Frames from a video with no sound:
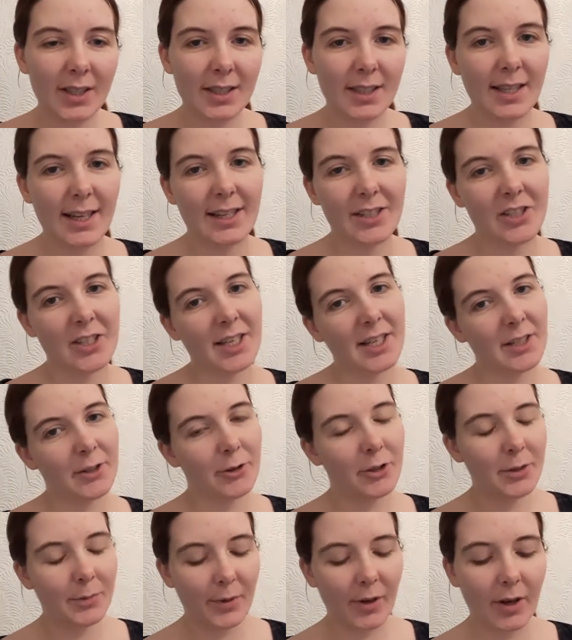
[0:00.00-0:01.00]
/ Sandra
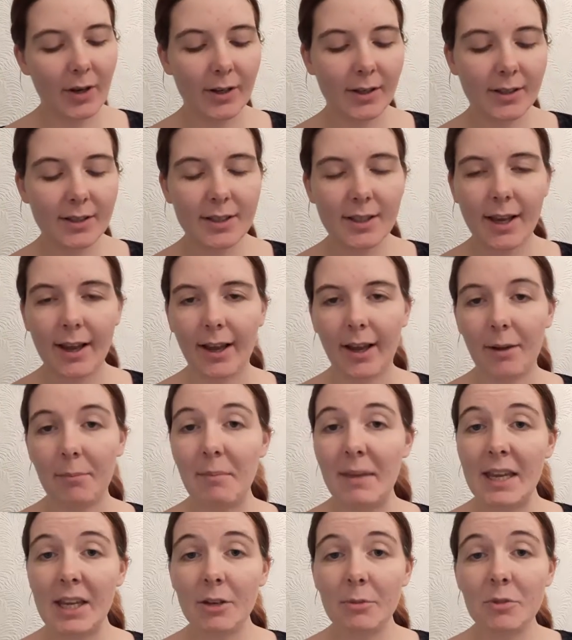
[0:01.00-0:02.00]
Sparks
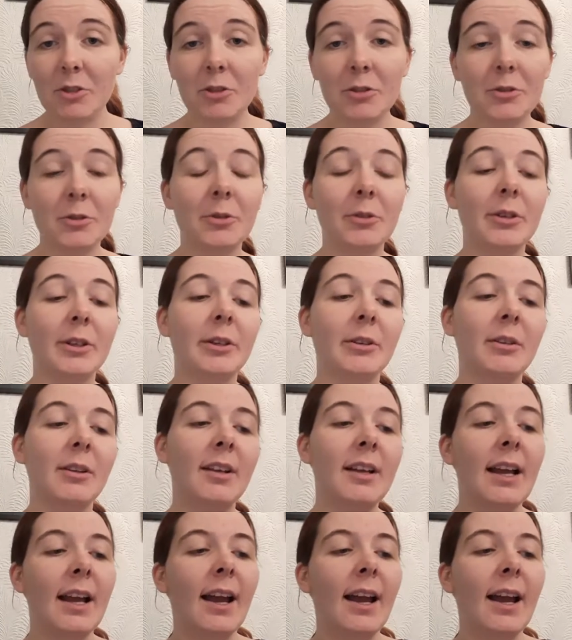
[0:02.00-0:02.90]
makeup tutorial.